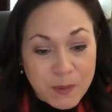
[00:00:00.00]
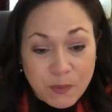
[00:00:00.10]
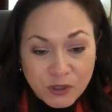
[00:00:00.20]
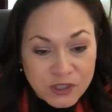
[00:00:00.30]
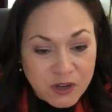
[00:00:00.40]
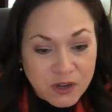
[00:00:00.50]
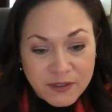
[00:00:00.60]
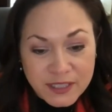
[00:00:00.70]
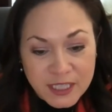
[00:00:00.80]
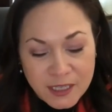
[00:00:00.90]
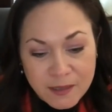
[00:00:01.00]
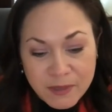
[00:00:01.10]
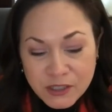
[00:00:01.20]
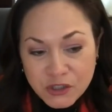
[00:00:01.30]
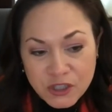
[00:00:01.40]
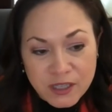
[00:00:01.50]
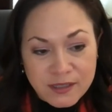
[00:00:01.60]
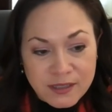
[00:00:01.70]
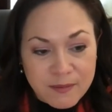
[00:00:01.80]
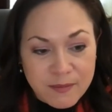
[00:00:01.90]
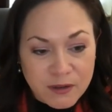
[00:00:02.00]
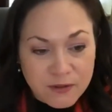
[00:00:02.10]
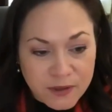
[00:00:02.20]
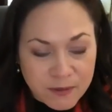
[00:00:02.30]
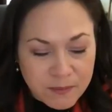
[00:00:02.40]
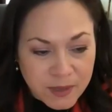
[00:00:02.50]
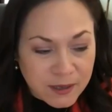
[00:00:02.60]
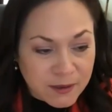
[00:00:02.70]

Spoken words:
person on the team, and she gets to benefit